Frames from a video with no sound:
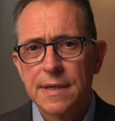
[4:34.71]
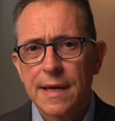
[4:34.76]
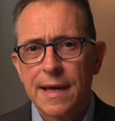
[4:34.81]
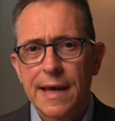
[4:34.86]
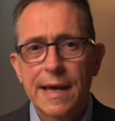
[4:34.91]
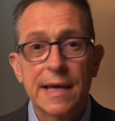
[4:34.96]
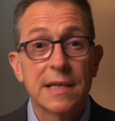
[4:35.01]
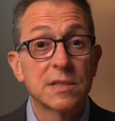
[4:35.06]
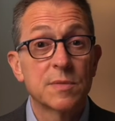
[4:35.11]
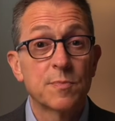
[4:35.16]

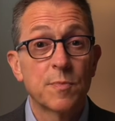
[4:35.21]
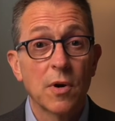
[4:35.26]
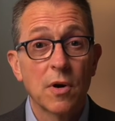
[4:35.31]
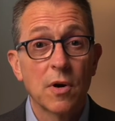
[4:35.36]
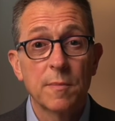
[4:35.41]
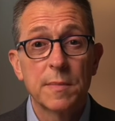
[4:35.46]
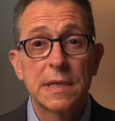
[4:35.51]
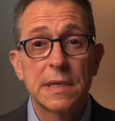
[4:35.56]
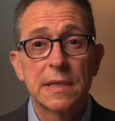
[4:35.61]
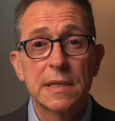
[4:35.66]
has
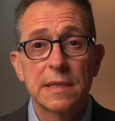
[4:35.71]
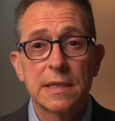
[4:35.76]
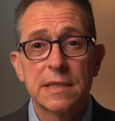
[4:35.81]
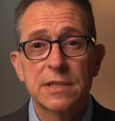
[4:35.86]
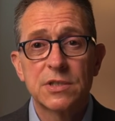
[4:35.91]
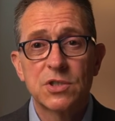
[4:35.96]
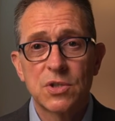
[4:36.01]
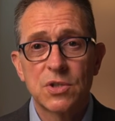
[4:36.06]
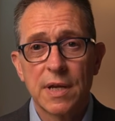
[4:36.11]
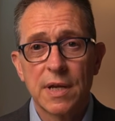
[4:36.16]
permanently
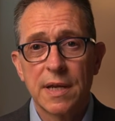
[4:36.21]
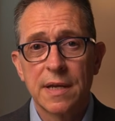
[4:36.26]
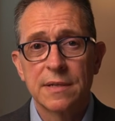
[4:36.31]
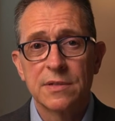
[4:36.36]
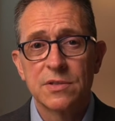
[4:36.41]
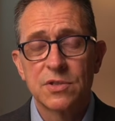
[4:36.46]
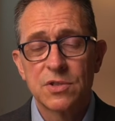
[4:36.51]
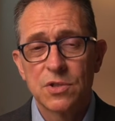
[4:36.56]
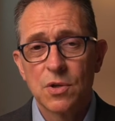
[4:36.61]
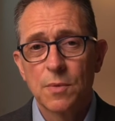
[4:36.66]

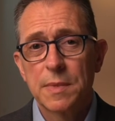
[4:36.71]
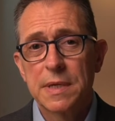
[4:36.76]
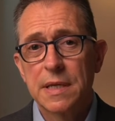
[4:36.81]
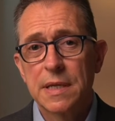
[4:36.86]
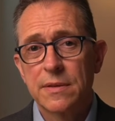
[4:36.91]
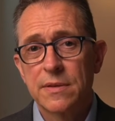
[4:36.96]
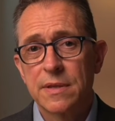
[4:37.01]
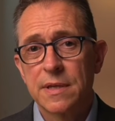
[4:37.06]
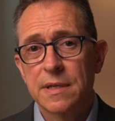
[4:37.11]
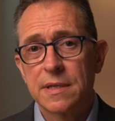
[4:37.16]
changed so many
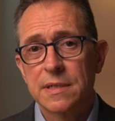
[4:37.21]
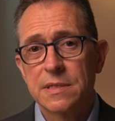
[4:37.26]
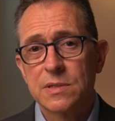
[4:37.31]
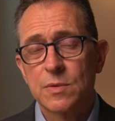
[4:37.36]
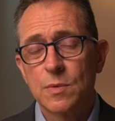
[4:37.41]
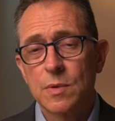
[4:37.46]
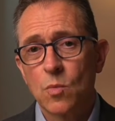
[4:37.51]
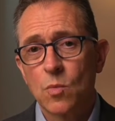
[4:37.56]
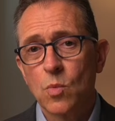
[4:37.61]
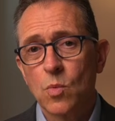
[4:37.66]
things
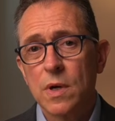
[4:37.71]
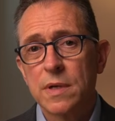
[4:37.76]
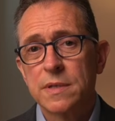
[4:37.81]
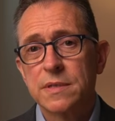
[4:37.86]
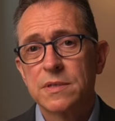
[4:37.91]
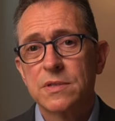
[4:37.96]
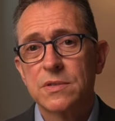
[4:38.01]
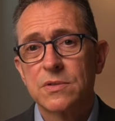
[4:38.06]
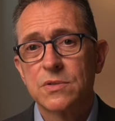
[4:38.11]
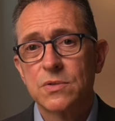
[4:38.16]
we
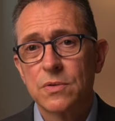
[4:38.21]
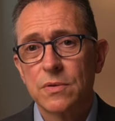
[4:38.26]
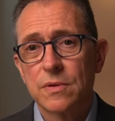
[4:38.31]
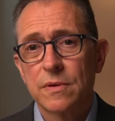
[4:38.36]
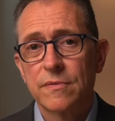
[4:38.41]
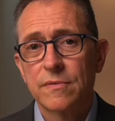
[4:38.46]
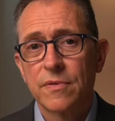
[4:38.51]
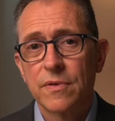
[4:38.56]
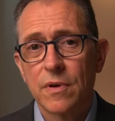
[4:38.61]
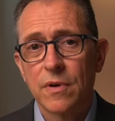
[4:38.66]
once took
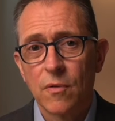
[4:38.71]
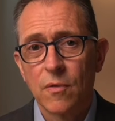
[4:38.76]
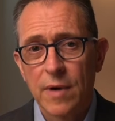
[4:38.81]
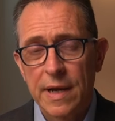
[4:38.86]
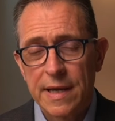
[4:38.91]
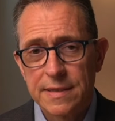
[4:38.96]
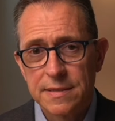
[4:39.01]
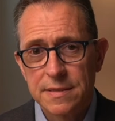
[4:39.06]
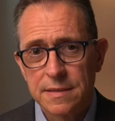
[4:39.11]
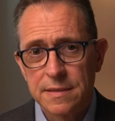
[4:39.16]
for
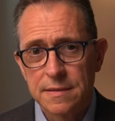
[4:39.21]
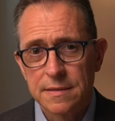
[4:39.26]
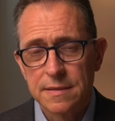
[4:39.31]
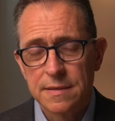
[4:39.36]
granted.